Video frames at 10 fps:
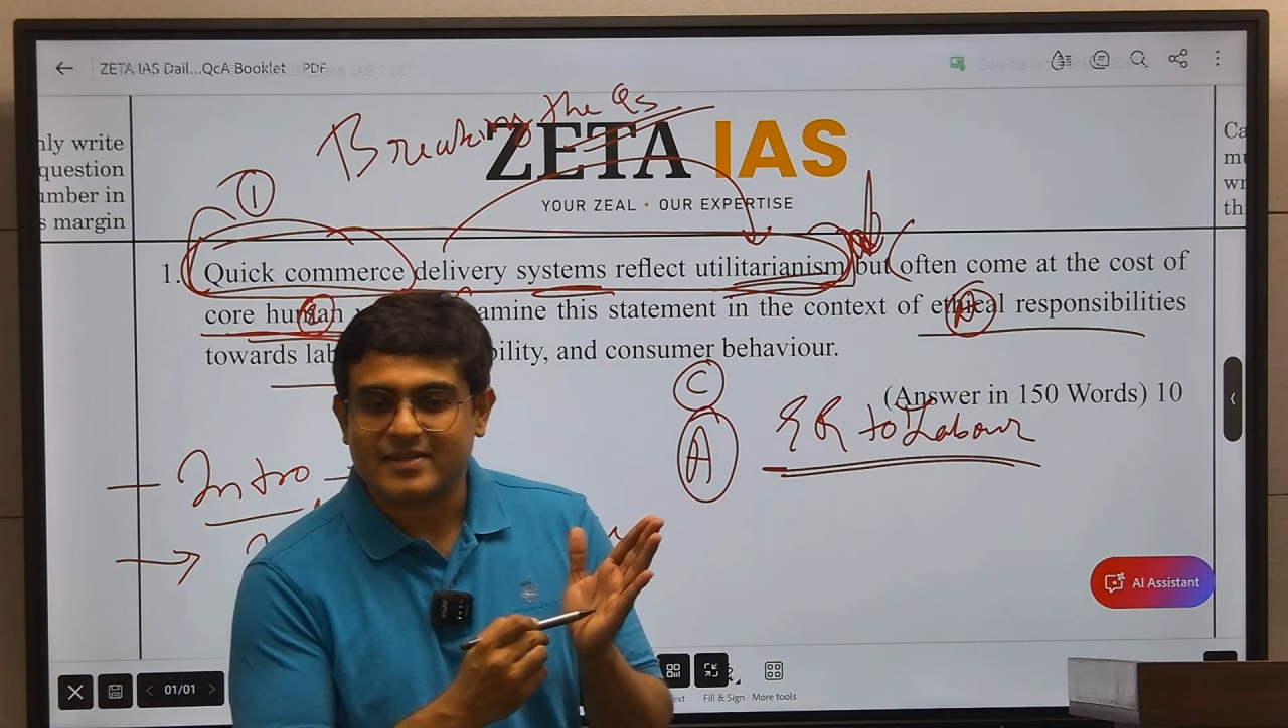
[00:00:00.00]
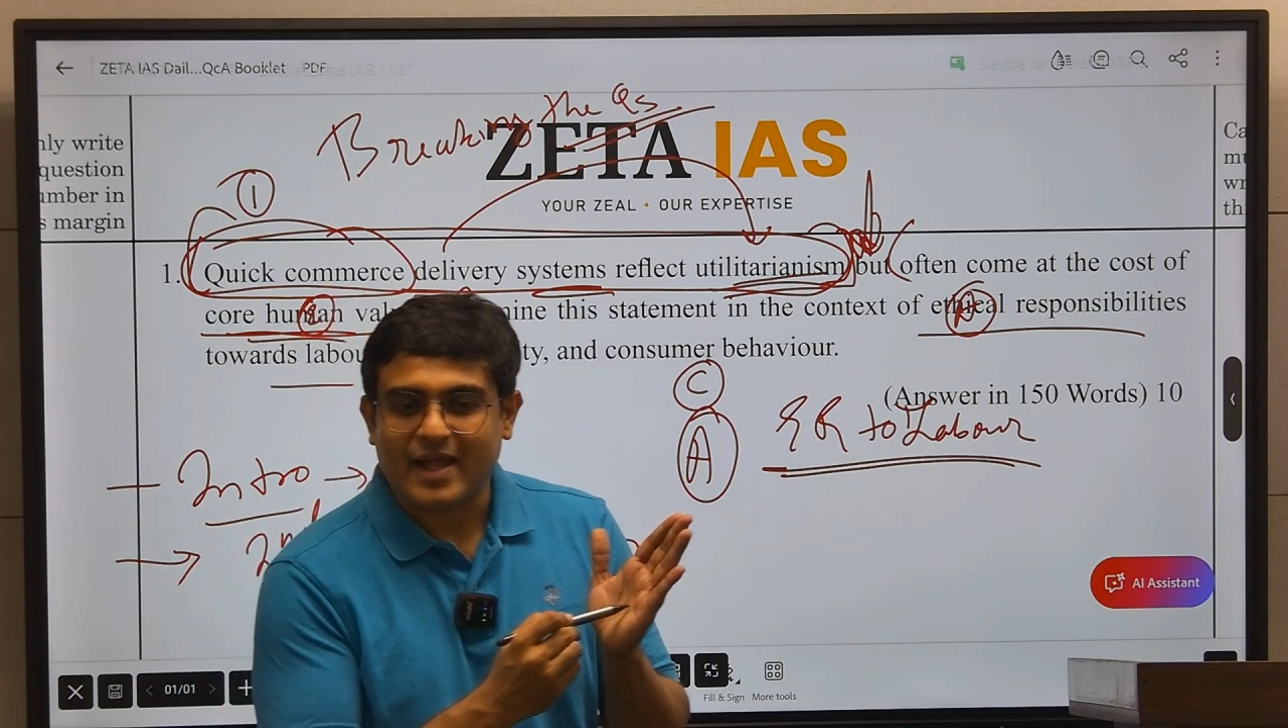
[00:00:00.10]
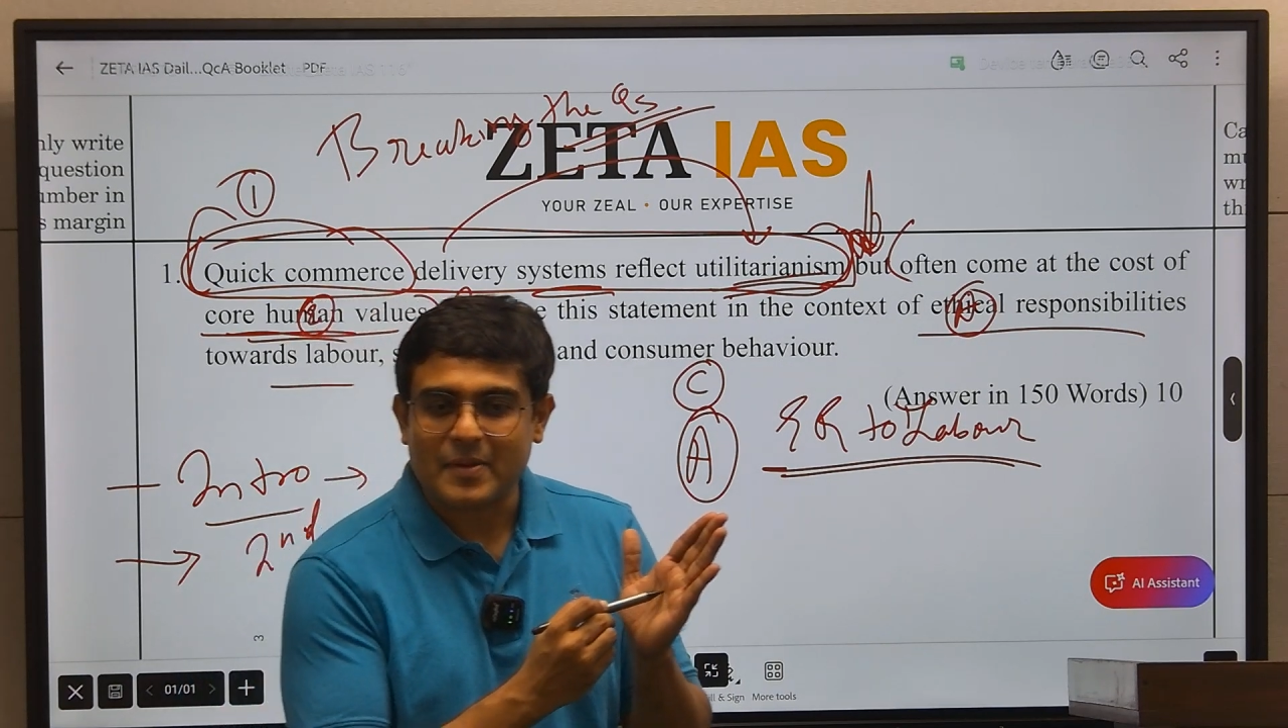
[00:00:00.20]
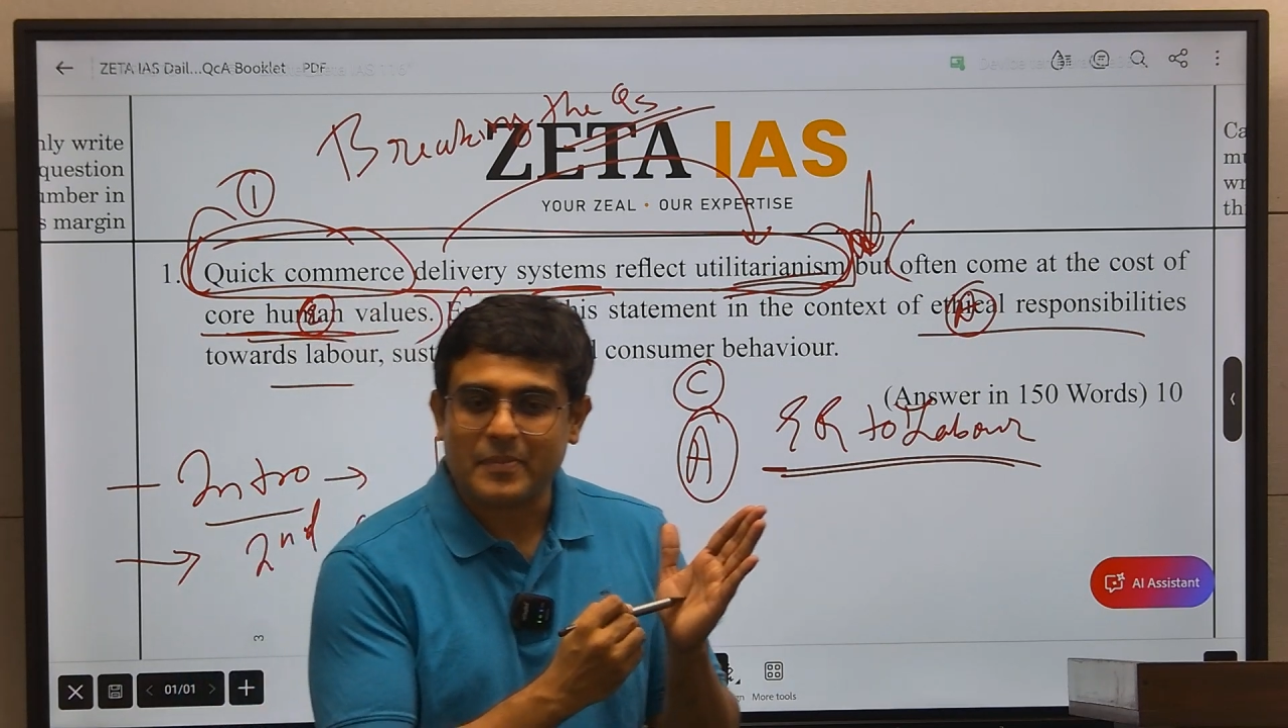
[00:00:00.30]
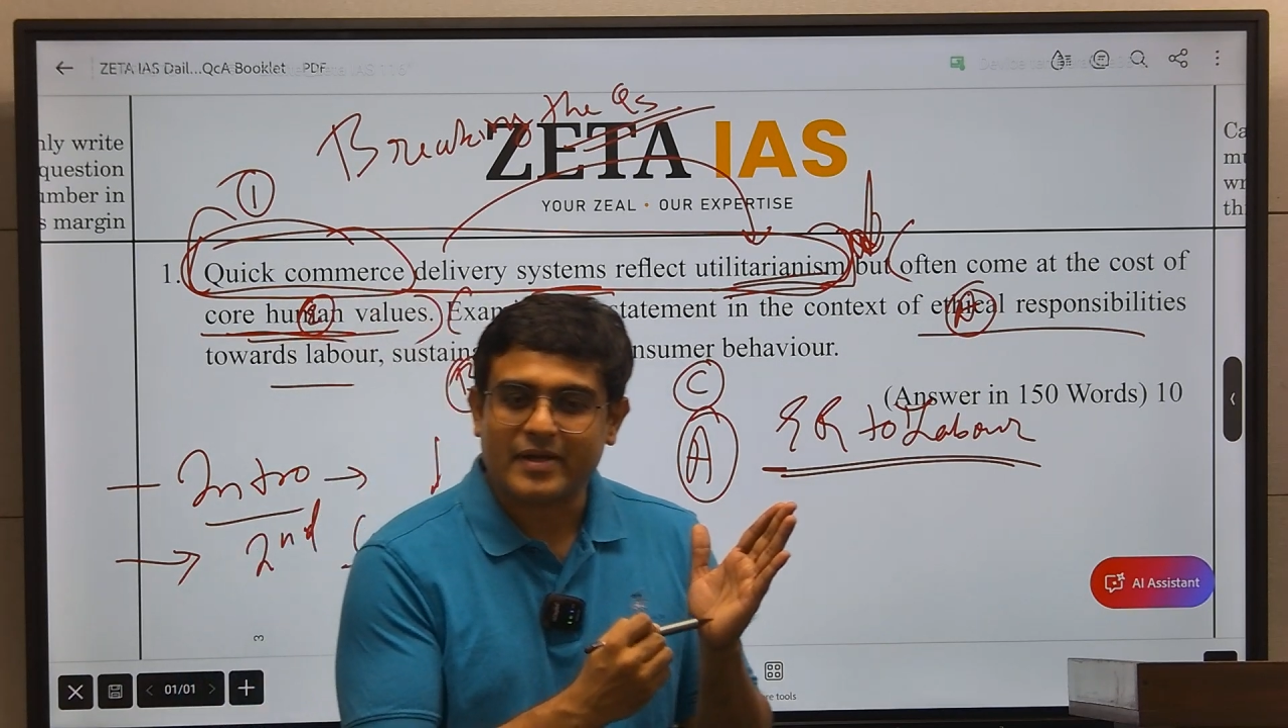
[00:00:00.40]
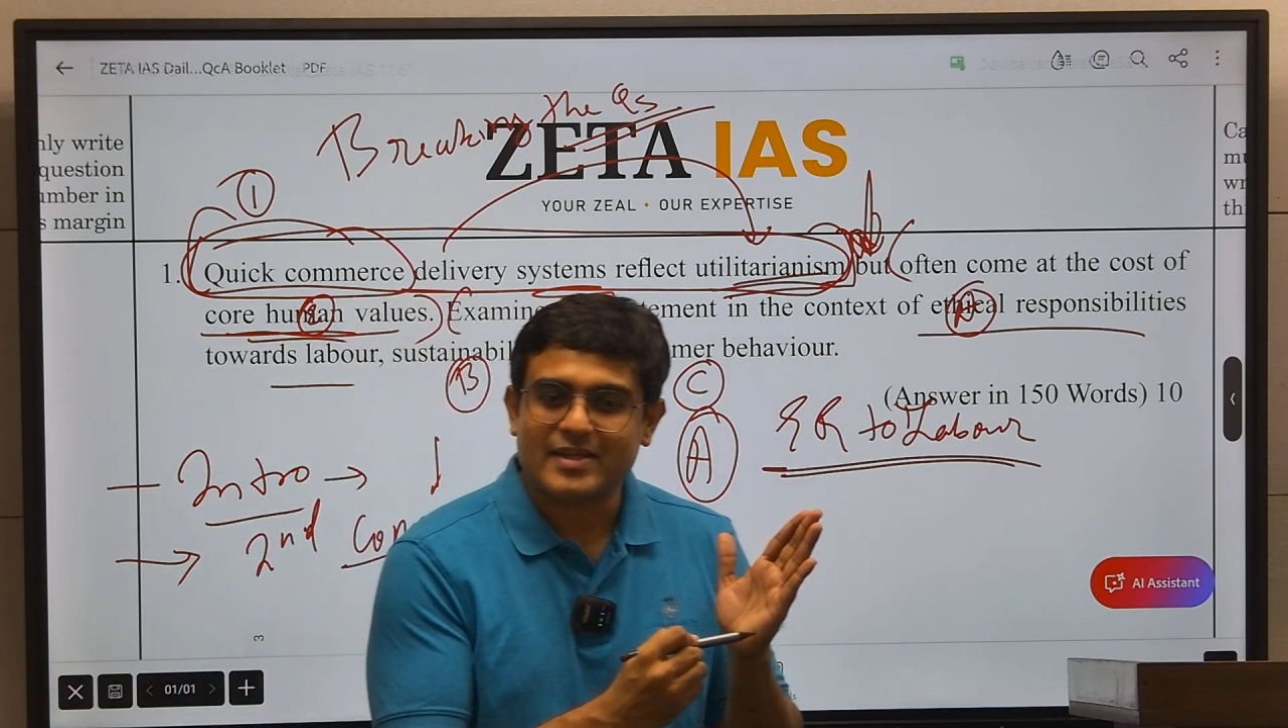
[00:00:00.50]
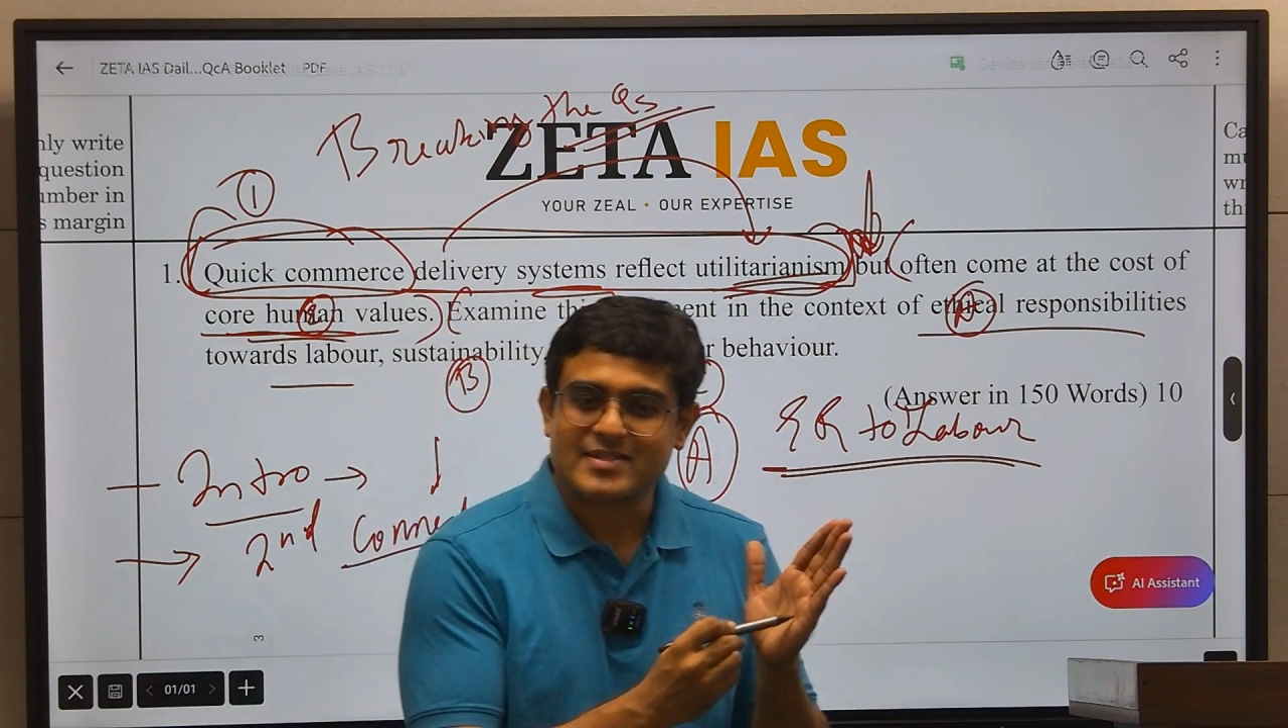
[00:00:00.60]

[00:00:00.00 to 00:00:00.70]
timer has